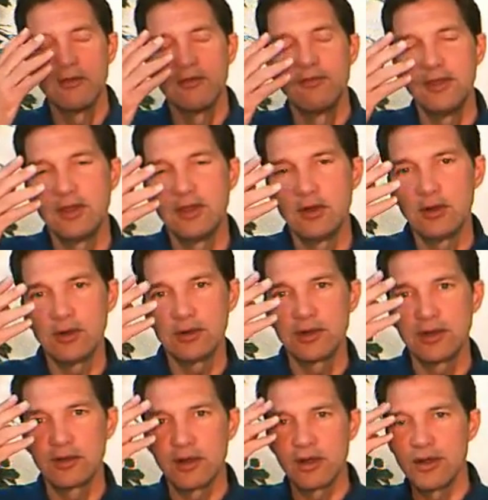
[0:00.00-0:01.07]
feel
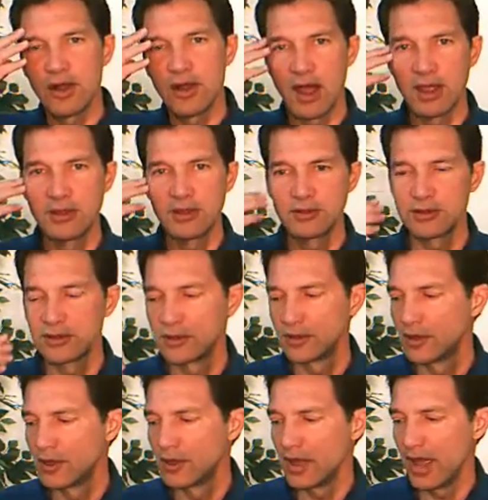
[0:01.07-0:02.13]
your own eyes,
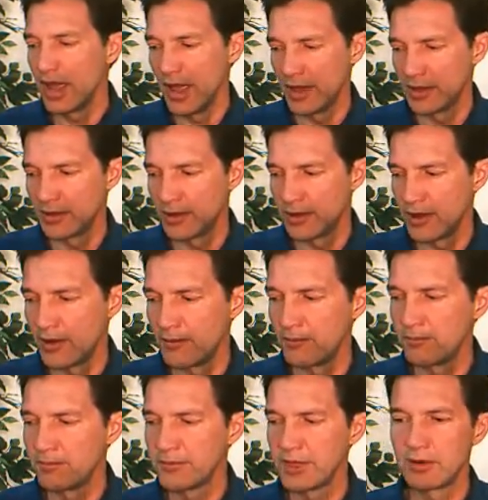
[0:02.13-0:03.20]
and now
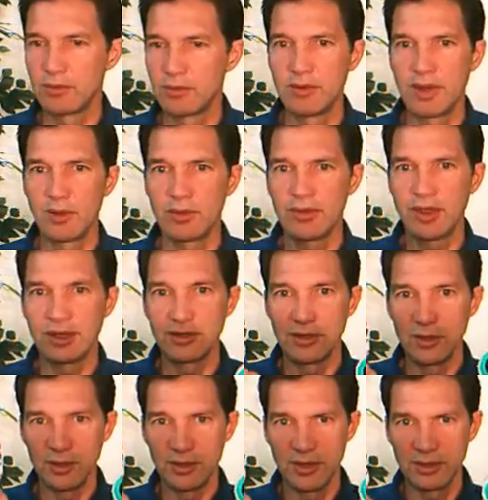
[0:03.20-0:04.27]
we've got
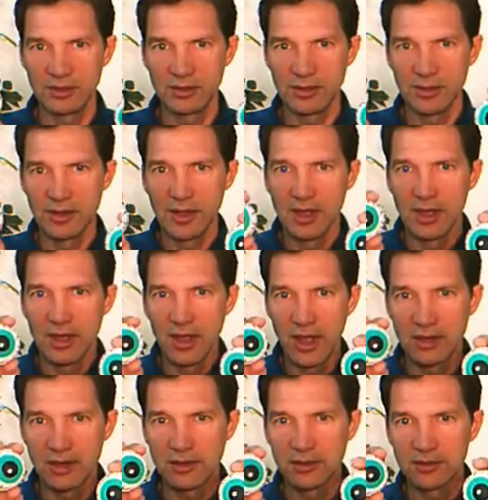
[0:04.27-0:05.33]
2 of these,
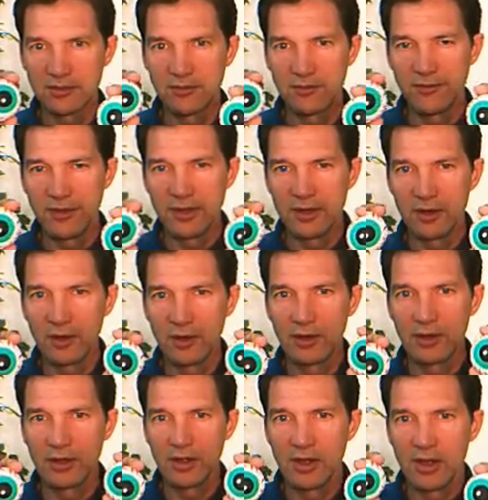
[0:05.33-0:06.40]
and just feel